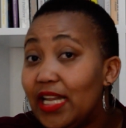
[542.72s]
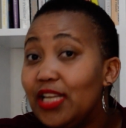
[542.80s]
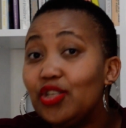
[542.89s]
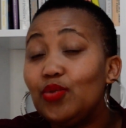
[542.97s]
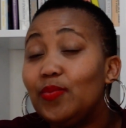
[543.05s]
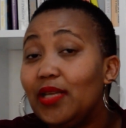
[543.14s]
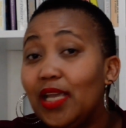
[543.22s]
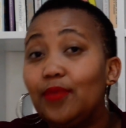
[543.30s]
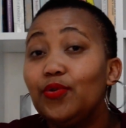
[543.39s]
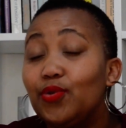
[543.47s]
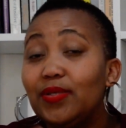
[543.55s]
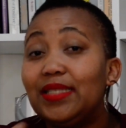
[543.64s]
need to be able
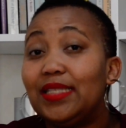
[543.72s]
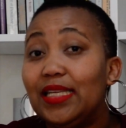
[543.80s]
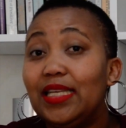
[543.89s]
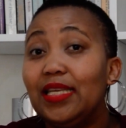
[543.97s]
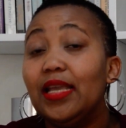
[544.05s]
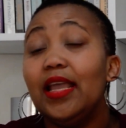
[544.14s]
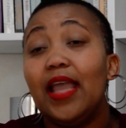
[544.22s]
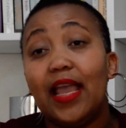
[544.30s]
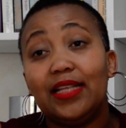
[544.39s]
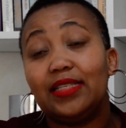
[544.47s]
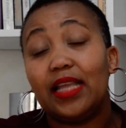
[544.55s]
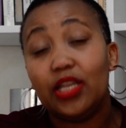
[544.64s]
to see,
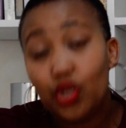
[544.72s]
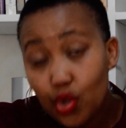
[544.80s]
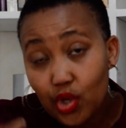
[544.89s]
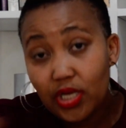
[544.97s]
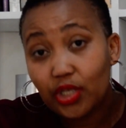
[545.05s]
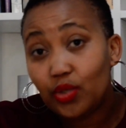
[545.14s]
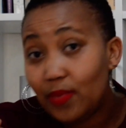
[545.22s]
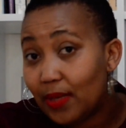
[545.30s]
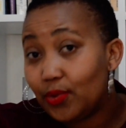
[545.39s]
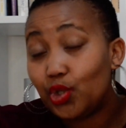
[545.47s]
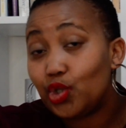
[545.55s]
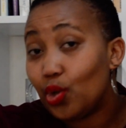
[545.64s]
and you need to be able
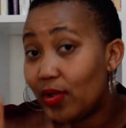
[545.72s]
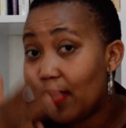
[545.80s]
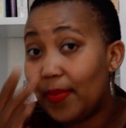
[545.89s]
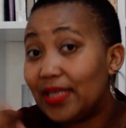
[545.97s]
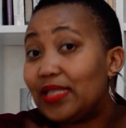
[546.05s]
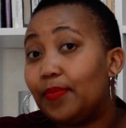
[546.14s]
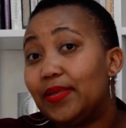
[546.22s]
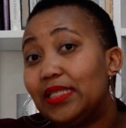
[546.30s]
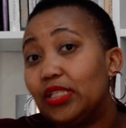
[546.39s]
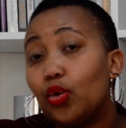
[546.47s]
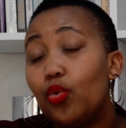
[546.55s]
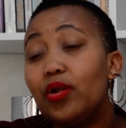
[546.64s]
to show them as the
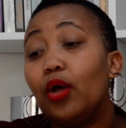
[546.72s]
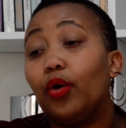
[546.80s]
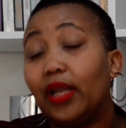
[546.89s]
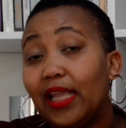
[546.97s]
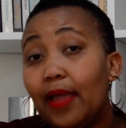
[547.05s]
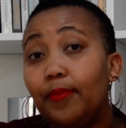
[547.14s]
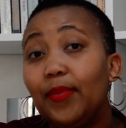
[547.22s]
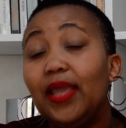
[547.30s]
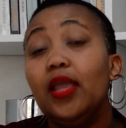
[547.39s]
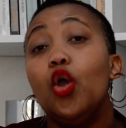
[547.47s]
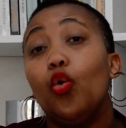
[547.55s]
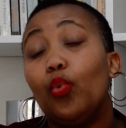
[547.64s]
business owner,
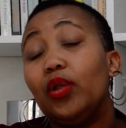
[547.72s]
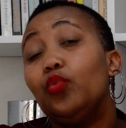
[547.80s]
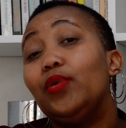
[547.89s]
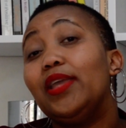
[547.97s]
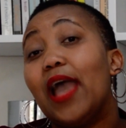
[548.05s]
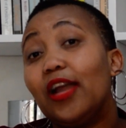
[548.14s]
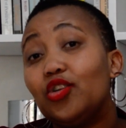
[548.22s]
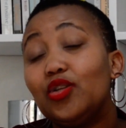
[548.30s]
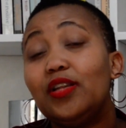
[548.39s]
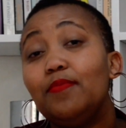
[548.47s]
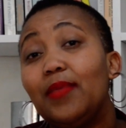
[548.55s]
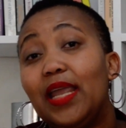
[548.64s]
when we
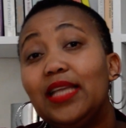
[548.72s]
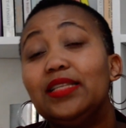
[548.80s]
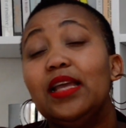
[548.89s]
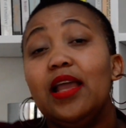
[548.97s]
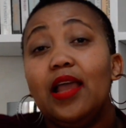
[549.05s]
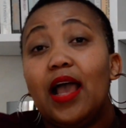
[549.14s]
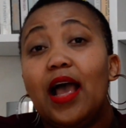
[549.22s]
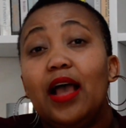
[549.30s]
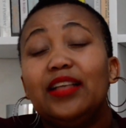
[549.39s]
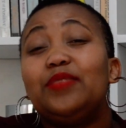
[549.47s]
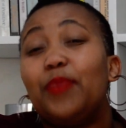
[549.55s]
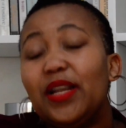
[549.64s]
actually
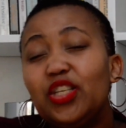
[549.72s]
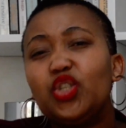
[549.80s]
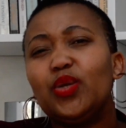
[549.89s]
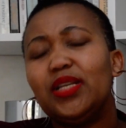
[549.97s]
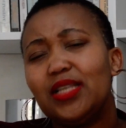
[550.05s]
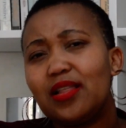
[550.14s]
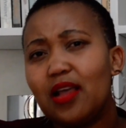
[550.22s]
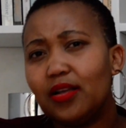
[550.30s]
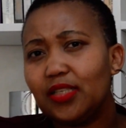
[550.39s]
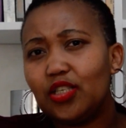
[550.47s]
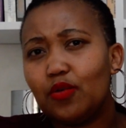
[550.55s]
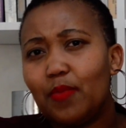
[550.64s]
spent
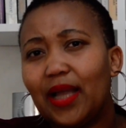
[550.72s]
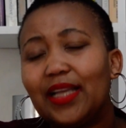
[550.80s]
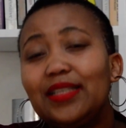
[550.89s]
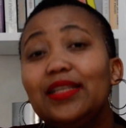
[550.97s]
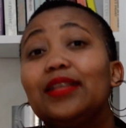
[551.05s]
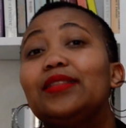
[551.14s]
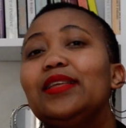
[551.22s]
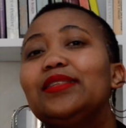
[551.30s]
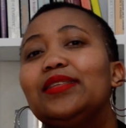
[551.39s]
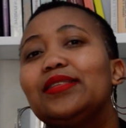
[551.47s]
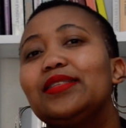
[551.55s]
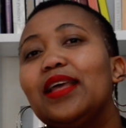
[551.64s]
20,000 on marketing, this
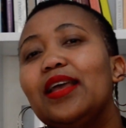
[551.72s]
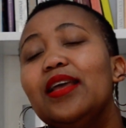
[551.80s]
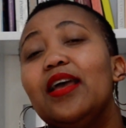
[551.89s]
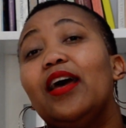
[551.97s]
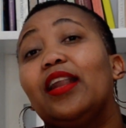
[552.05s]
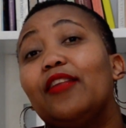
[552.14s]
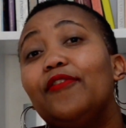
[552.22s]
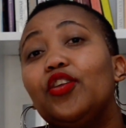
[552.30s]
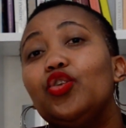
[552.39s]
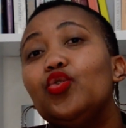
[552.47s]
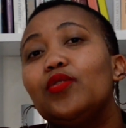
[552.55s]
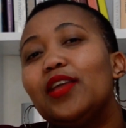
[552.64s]
is the
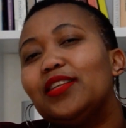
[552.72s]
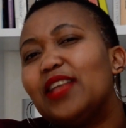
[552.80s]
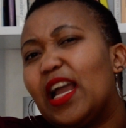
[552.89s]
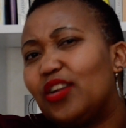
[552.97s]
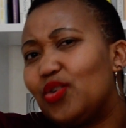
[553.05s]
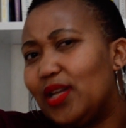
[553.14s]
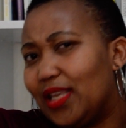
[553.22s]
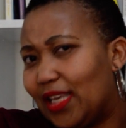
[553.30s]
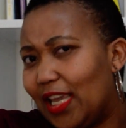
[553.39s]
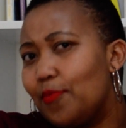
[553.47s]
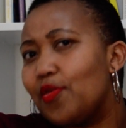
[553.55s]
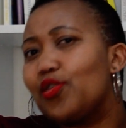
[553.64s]
revenue that actually
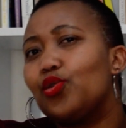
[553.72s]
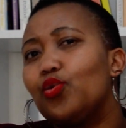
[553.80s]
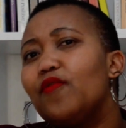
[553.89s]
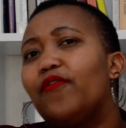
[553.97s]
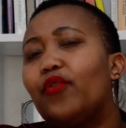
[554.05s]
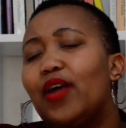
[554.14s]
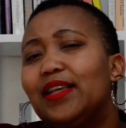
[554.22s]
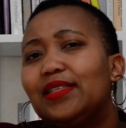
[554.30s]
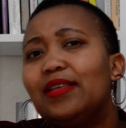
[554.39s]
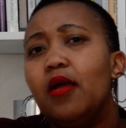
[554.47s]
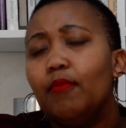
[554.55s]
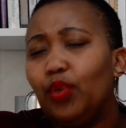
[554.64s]
came through for us
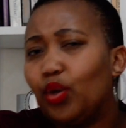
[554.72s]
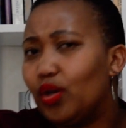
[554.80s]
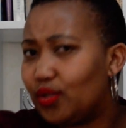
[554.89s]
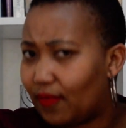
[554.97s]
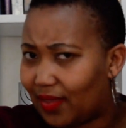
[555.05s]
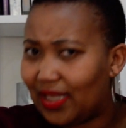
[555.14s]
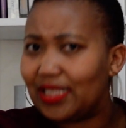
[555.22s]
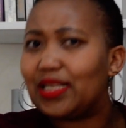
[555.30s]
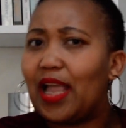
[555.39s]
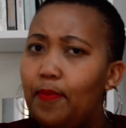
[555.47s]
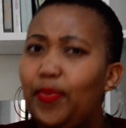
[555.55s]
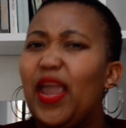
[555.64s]
because of this
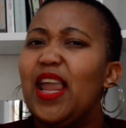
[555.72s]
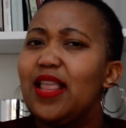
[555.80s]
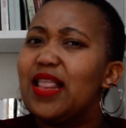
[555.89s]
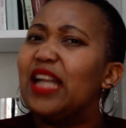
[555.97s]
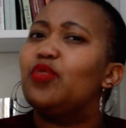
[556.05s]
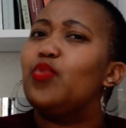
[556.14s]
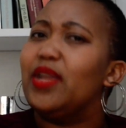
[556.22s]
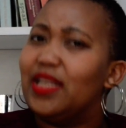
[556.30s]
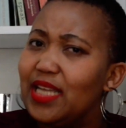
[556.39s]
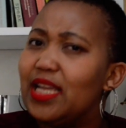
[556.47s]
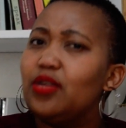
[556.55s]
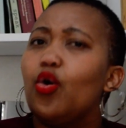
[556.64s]
campaign that we
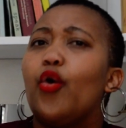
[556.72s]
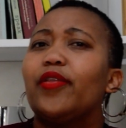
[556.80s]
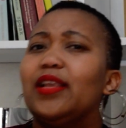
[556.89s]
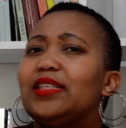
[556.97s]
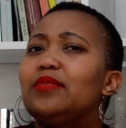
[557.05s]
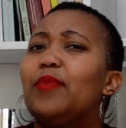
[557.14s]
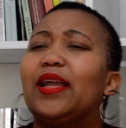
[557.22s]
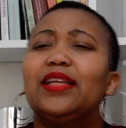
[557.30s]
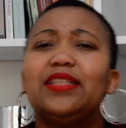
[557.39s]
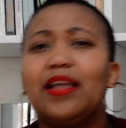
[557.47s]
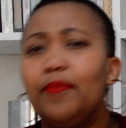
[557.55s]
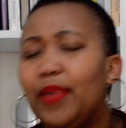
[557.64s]
did, or this
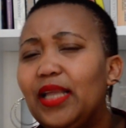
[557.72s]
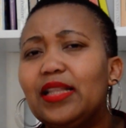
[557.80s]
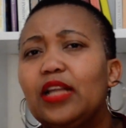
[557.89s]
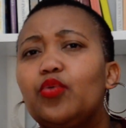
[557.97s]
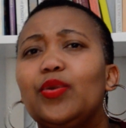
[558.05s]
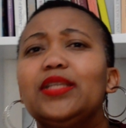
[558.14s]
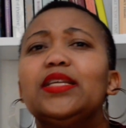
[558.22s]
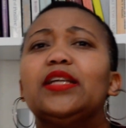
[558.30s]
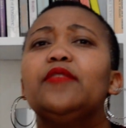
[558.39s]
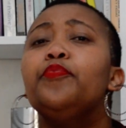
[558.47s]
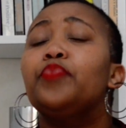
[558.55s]
marketing campaign that we did.